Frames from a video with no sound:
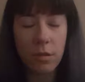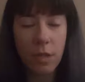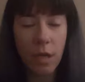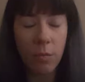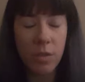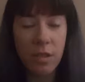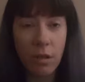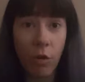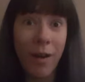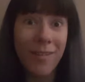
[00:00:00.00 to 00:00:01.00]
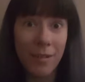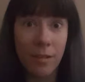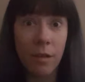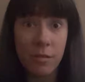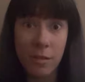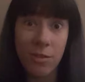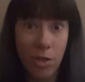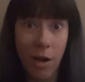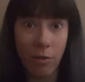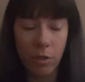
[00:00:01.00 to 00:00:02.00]
kind of what's ingrained in there since
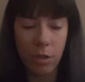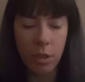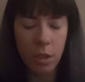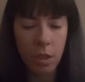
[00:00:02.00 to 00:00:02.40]
childhood.